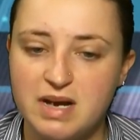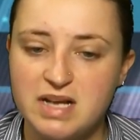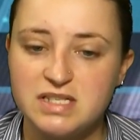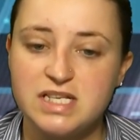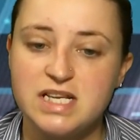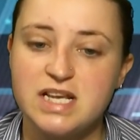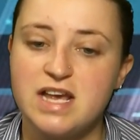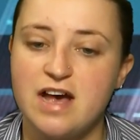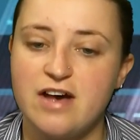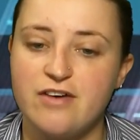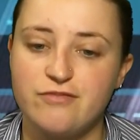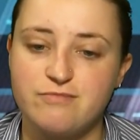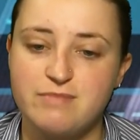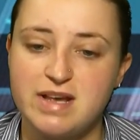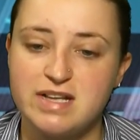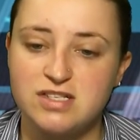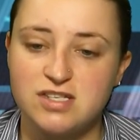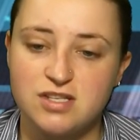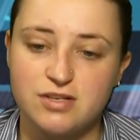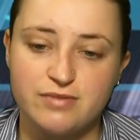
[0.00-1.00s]
he have
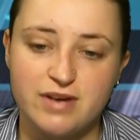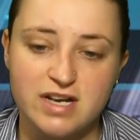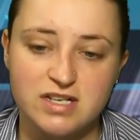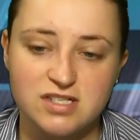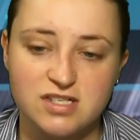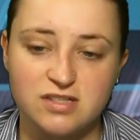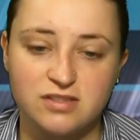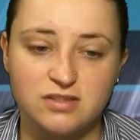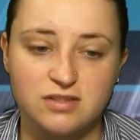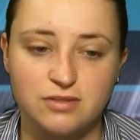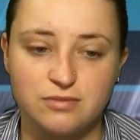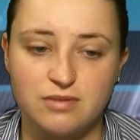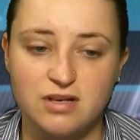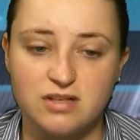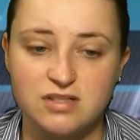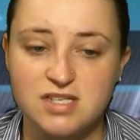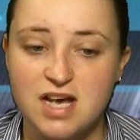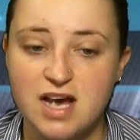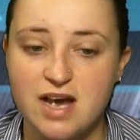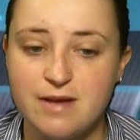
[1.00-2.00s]
met the right girl at the
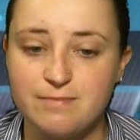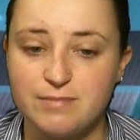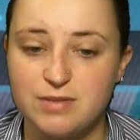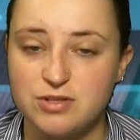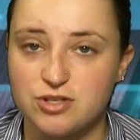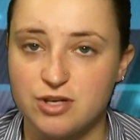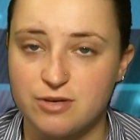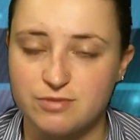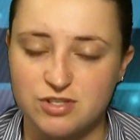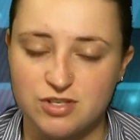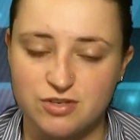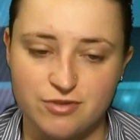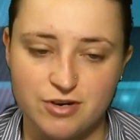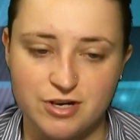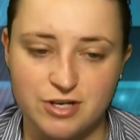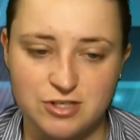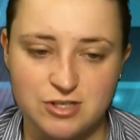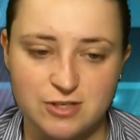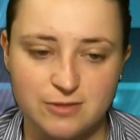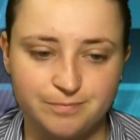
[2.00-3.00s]
wrong time? Jobson
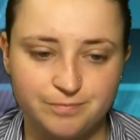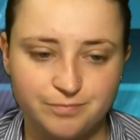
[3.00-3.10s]
wrote.